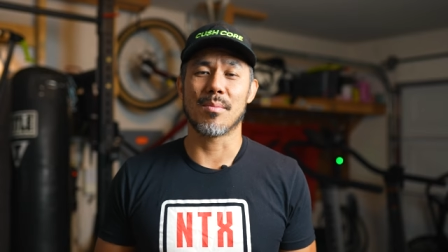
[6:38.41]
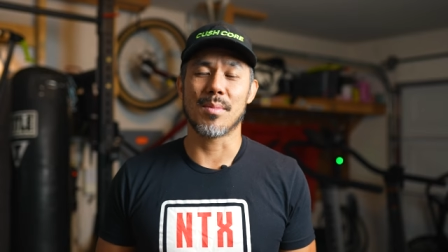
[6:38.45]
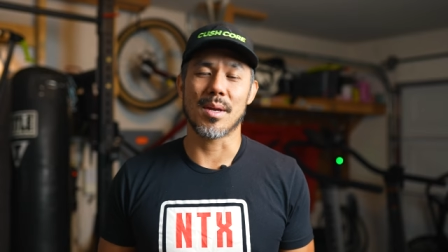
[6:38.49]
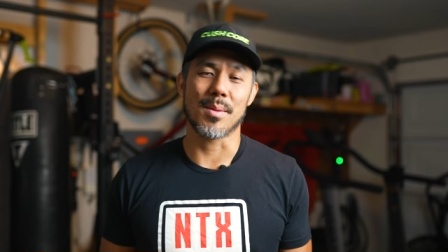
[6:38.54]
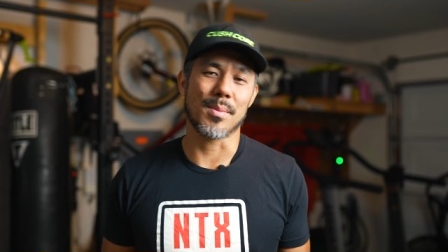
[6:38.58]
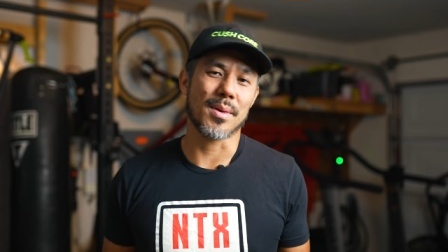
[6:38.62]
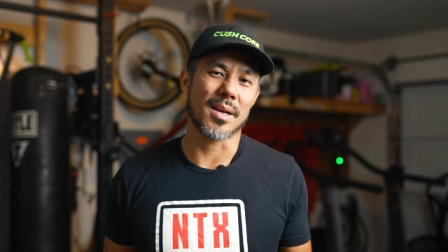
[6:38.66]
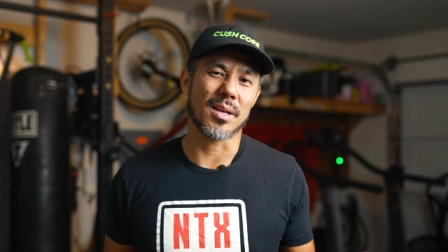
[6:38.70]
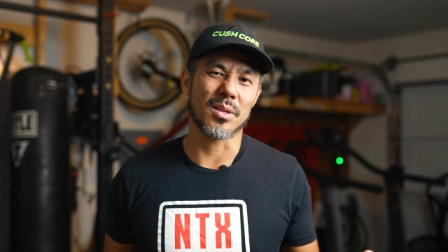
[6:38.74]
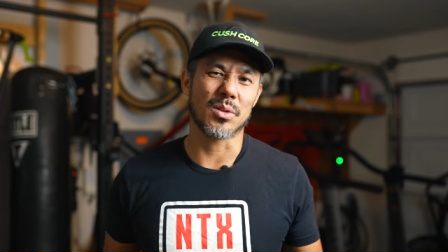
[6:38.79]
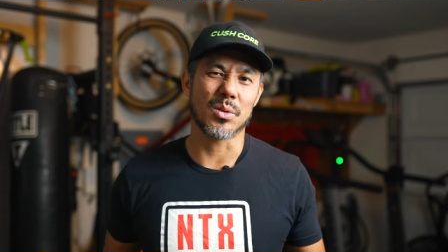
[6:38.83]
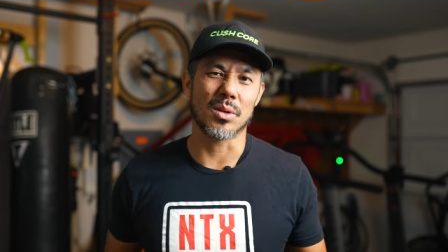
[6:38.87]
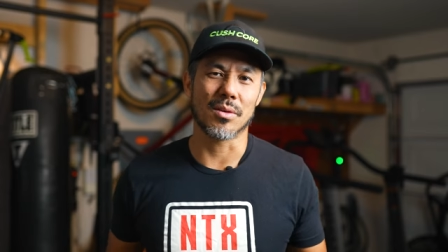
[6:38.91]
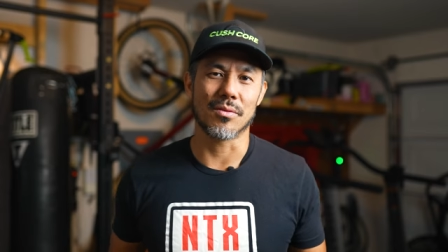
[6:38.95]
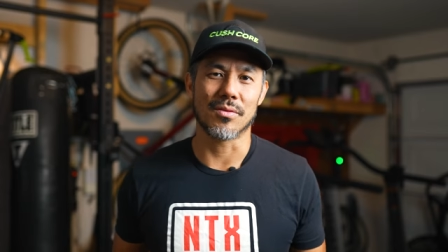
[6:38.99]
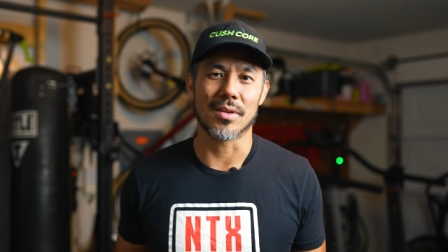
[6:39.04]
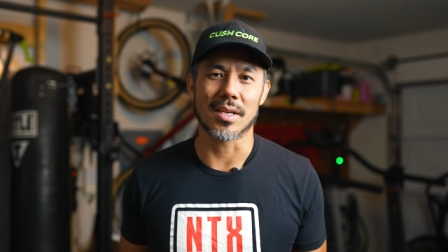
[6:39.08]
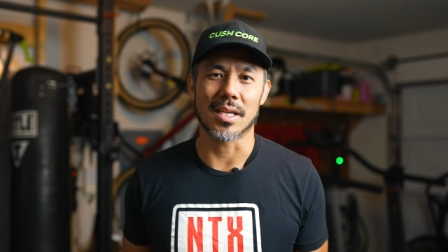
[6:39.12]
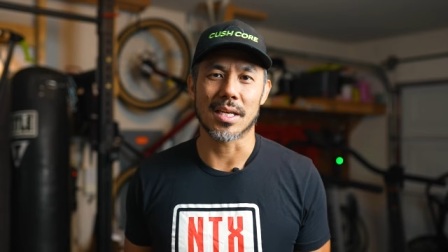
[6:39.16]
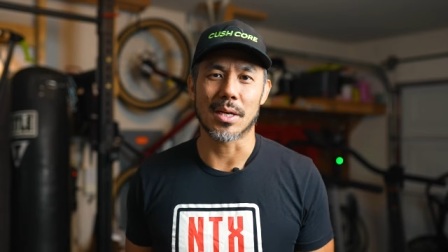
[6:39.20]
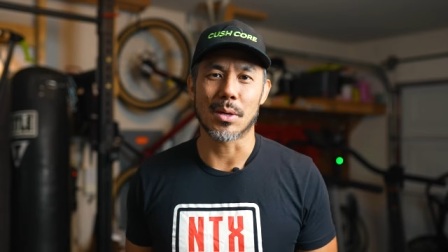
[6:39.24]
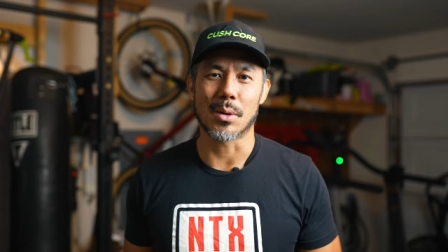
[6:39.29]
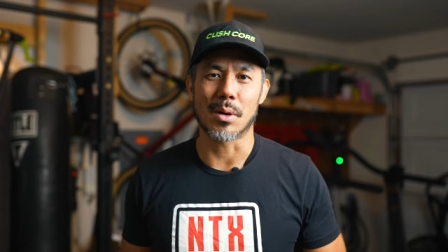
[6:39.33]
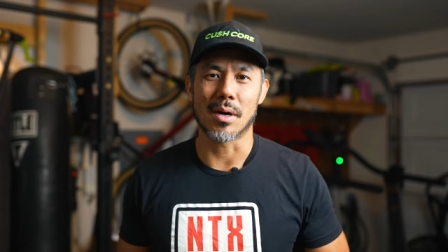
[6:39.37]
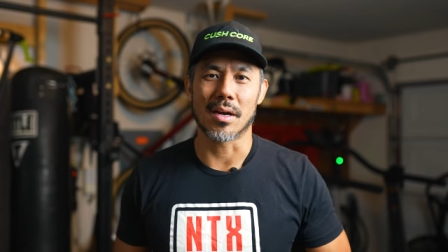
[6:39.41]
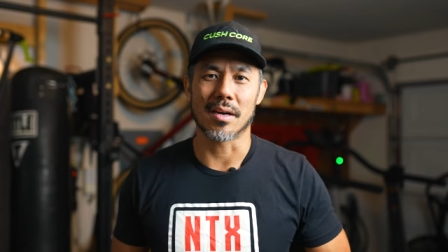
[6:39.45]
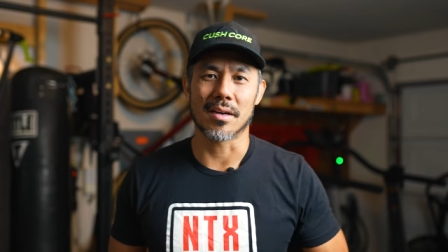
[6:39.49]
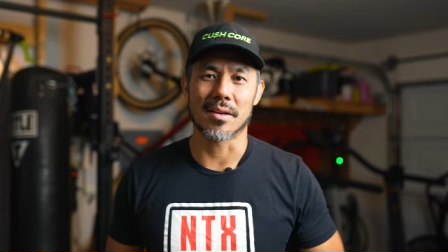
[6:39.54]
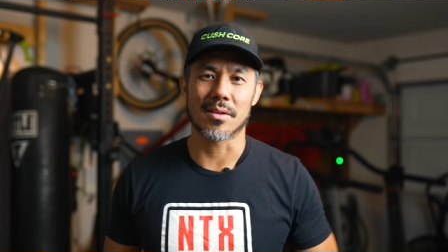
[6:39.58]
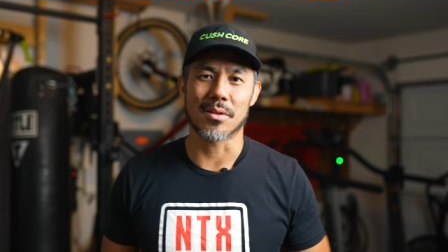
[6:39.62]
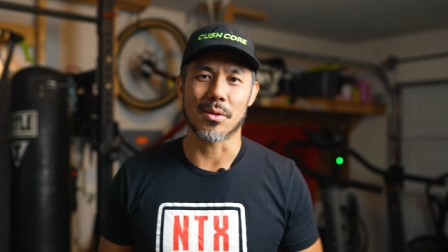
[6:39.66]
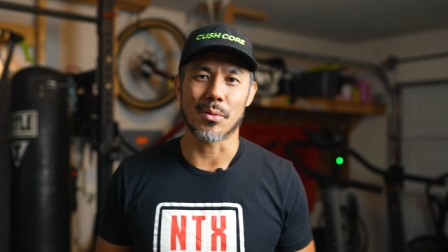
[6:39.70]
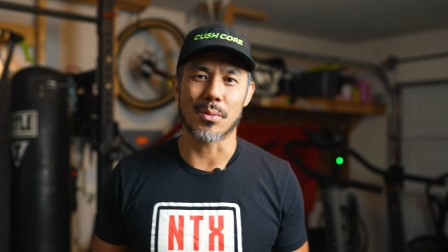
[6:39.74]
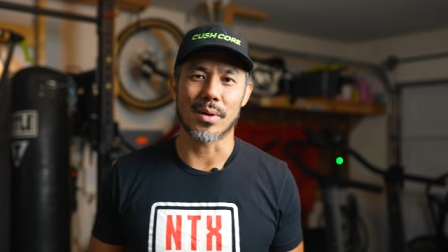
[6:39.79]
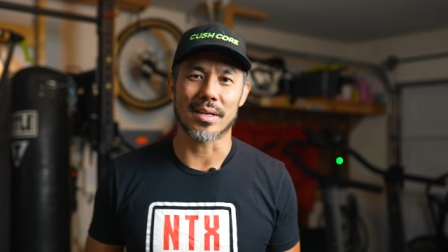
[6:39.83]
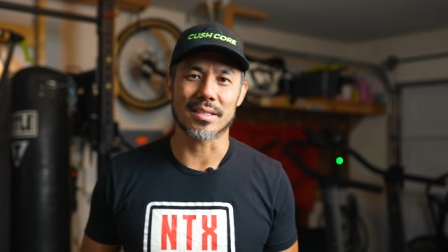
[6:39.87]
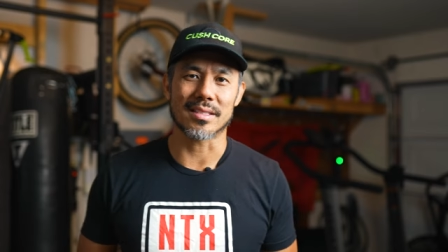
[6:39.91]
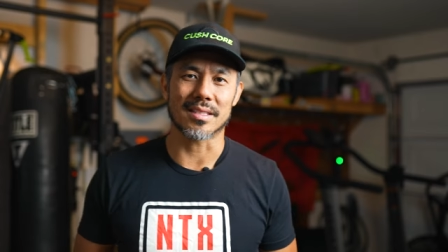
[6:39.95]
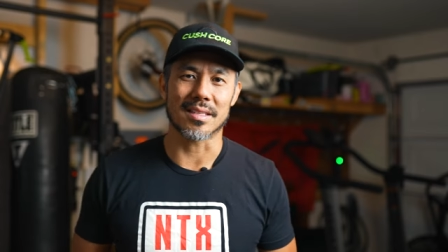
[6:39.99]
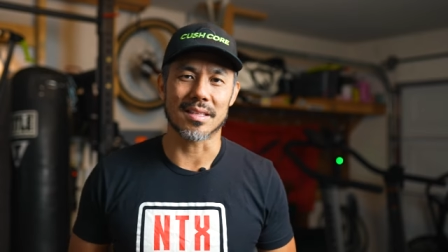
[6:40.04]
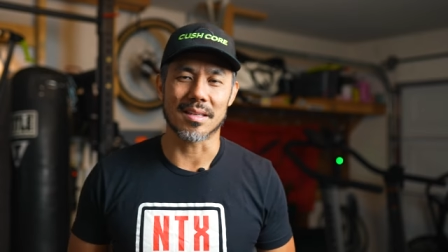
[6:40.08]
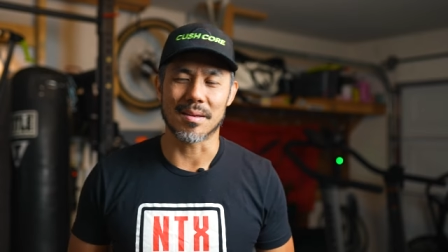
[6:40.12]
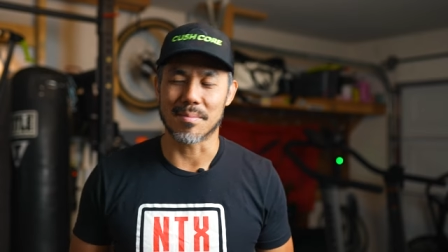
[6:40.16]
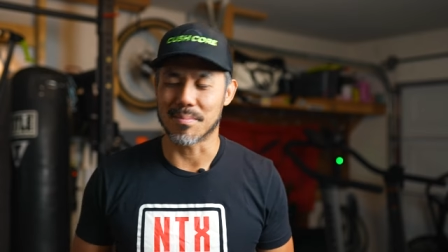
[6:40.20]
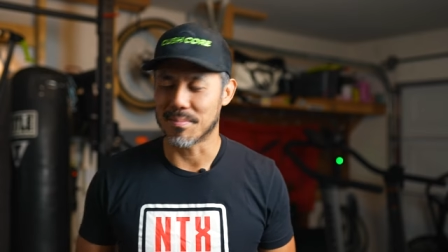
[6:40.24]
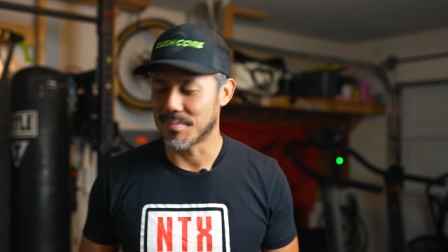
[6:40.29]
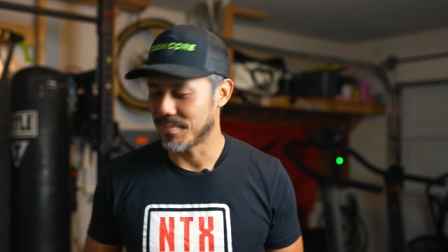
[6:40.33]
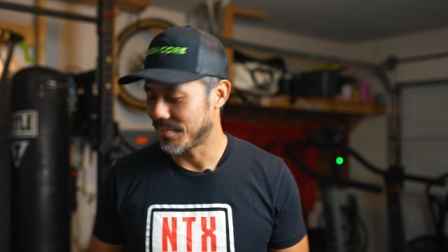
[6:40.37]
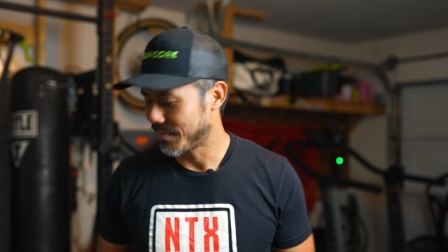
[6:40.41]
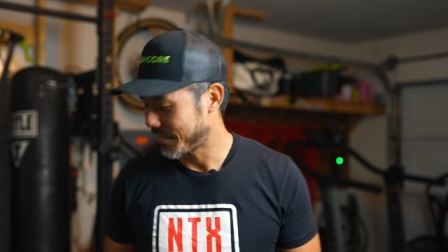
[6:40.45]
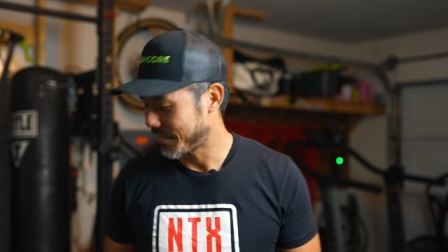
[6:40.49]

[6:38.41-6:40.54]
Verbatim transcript: Maybe I'll do a video on the rest of them.